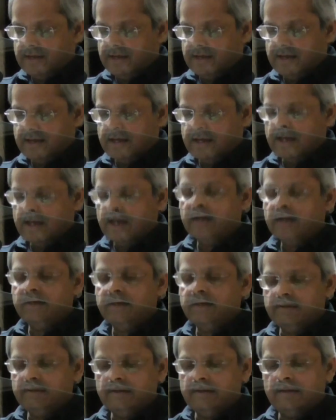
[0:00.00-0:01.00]

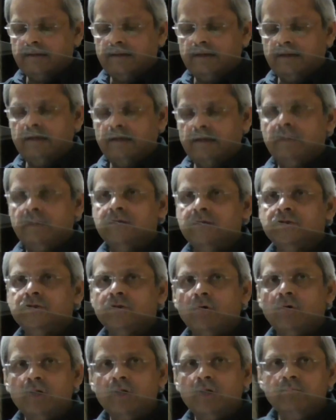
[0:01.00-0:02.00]
and a
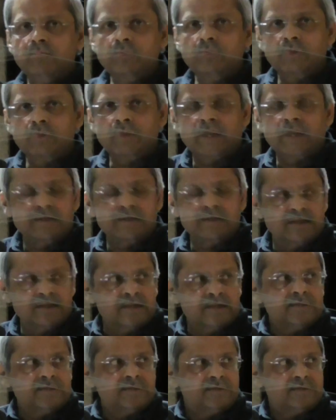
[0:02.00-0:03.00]
short book like
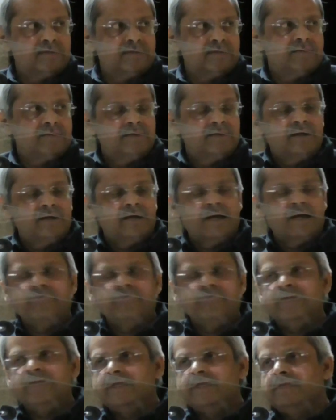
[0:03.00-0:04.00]
this, I've
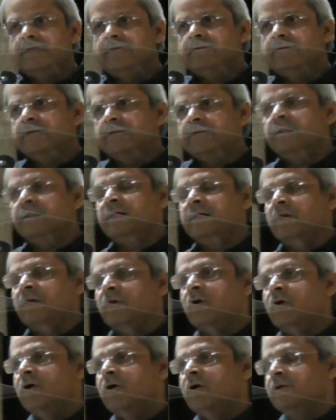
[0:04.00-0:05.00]
taken really a
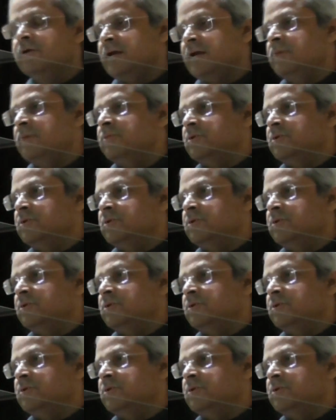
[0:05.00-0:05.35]
long time to